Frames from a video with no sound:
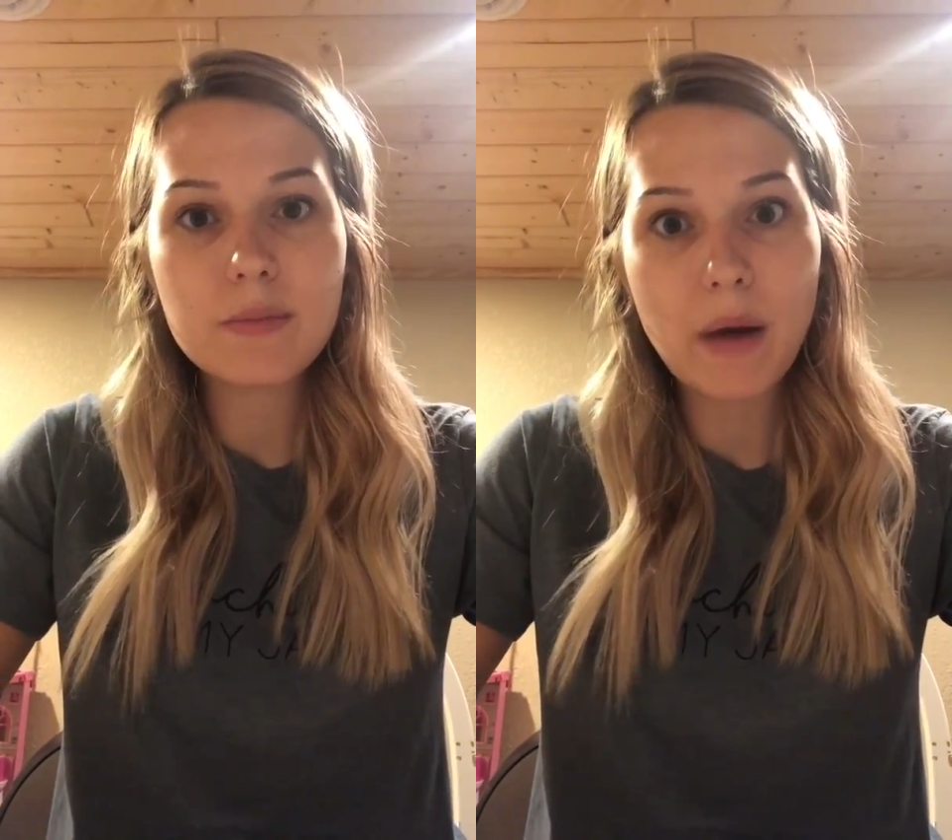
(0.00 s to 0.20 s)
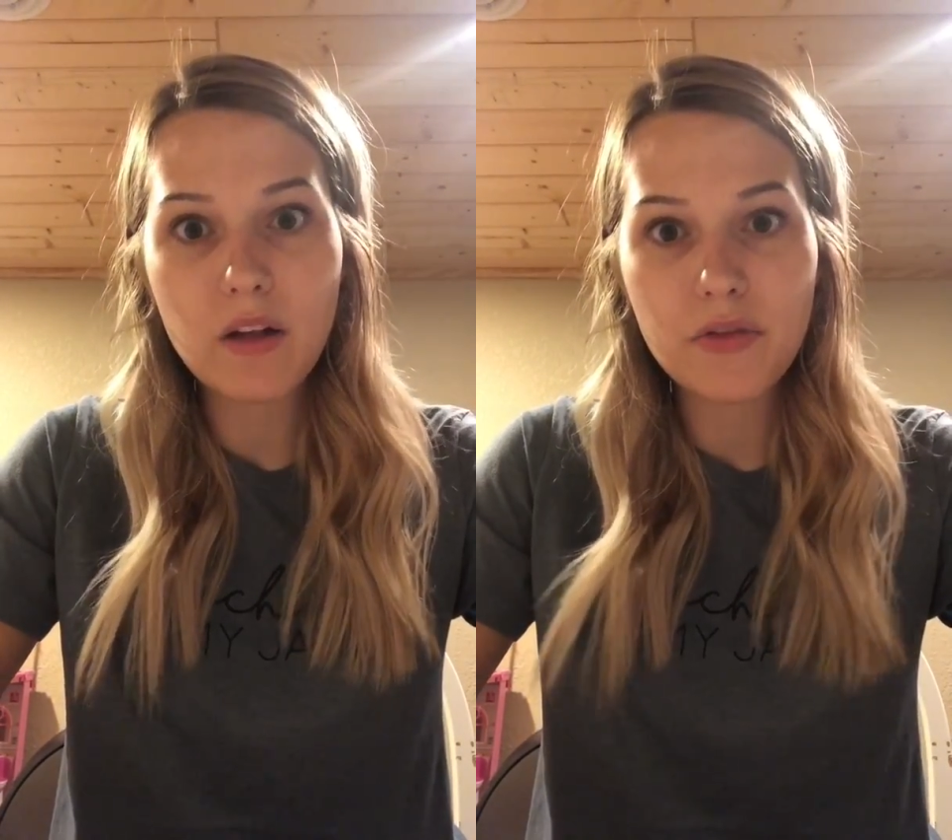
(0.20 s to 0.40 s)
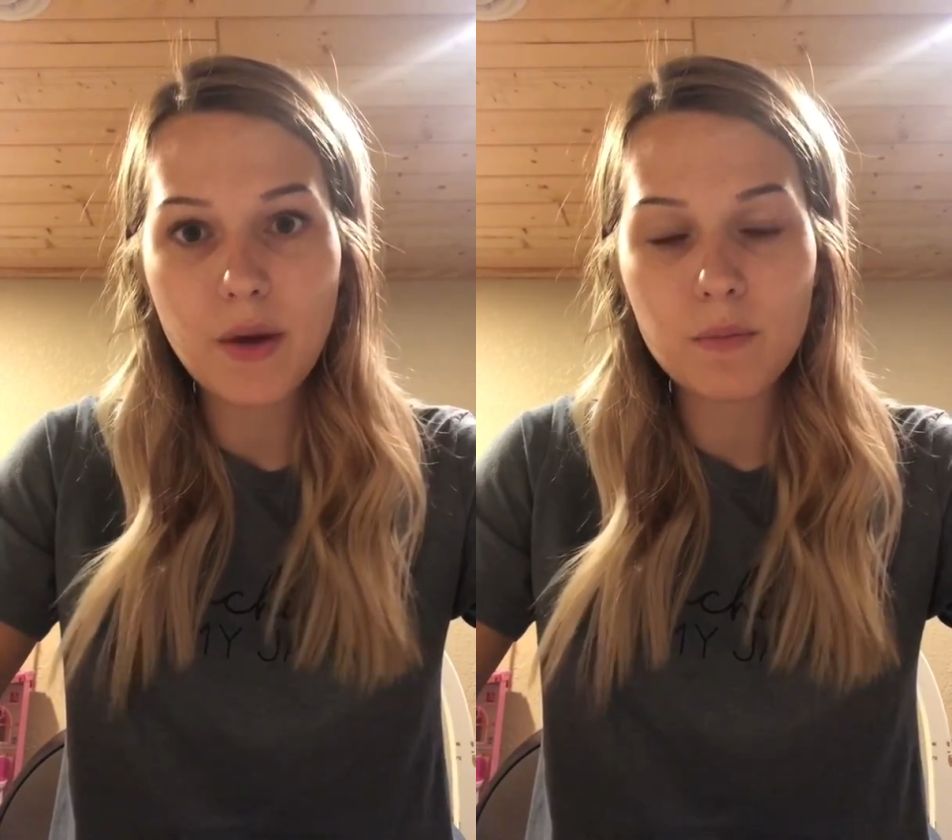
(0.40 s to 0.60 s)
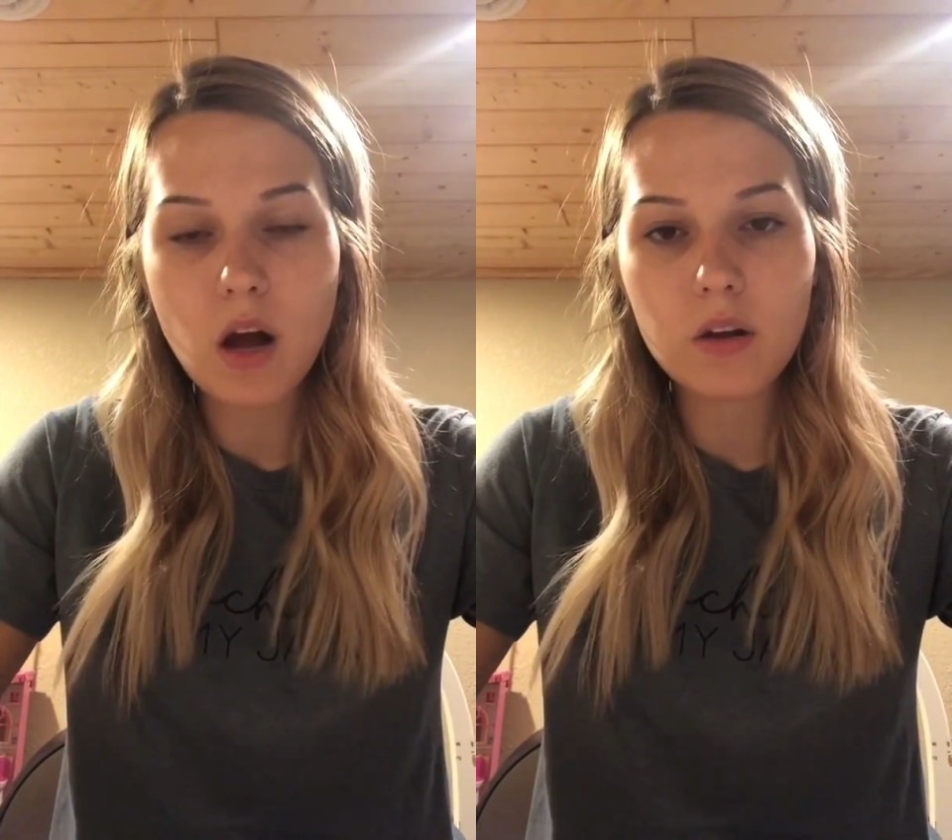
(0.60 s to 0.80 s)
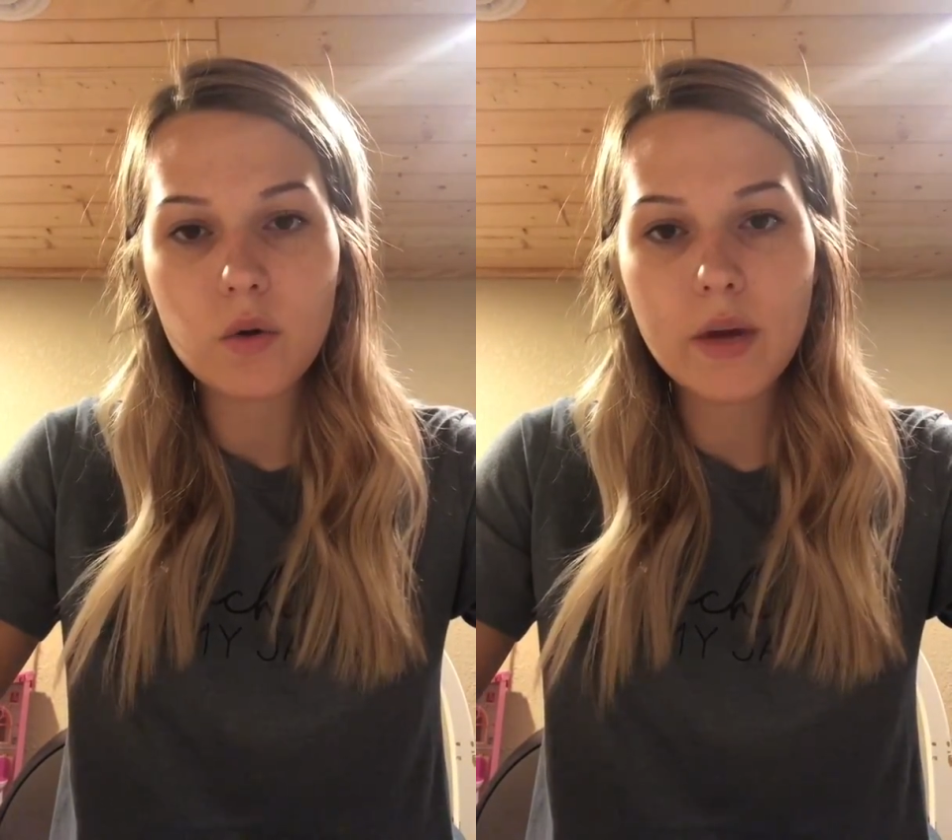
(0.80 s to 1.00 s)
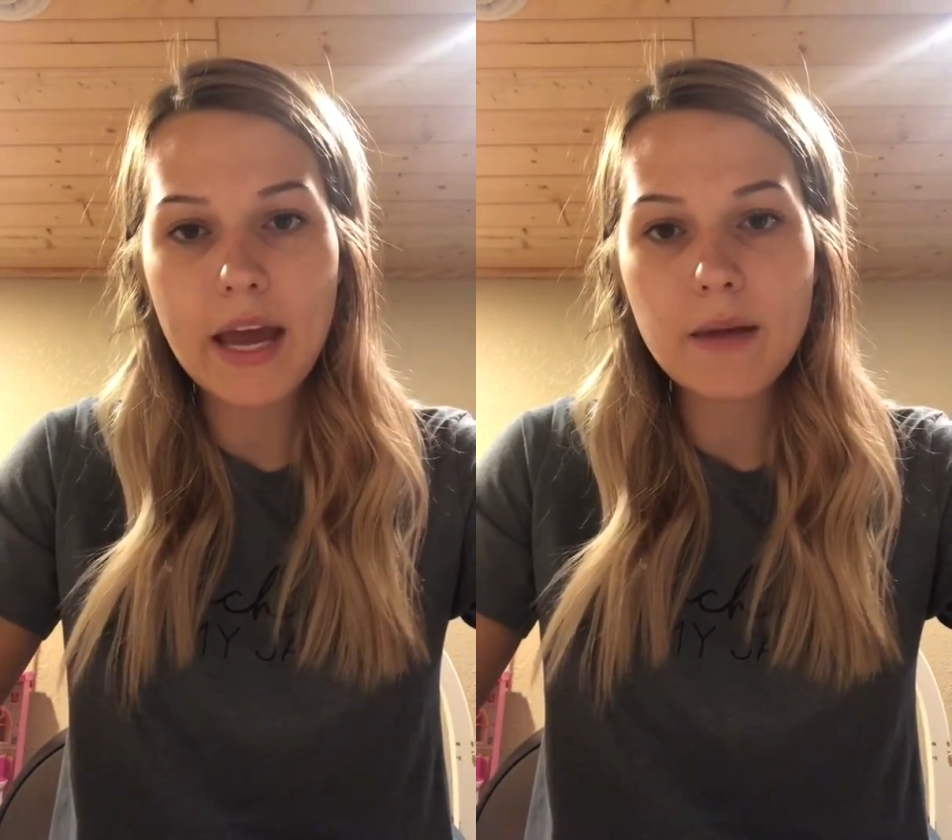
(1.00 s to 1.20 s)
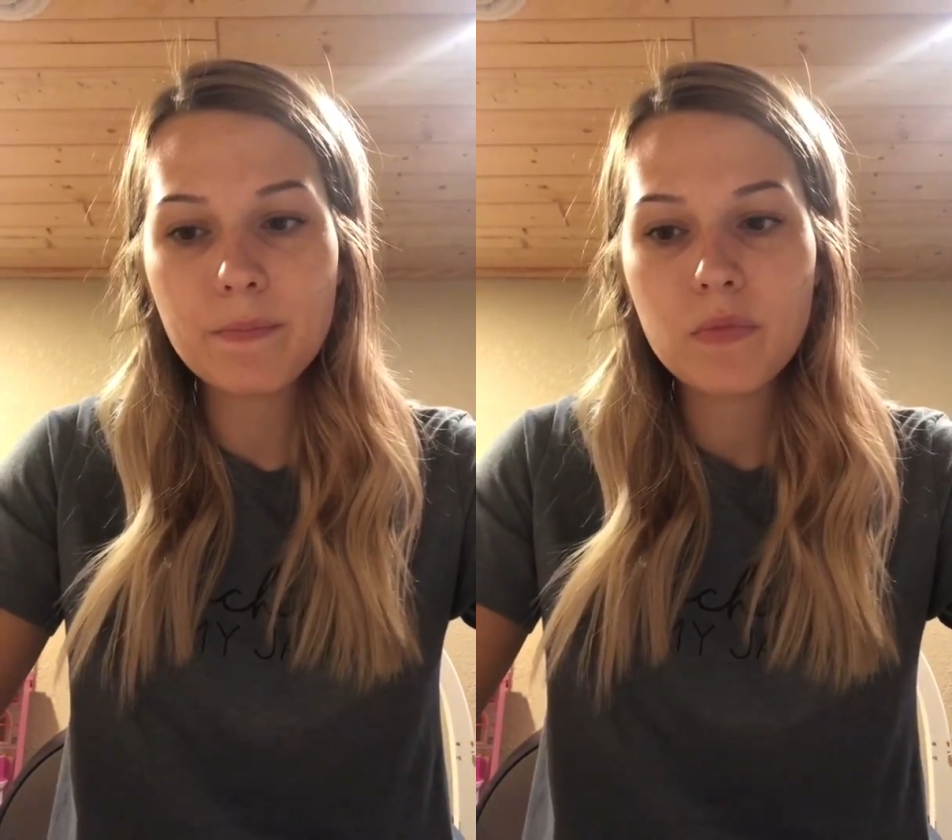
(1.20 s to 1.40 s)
spelled them wrong, okay?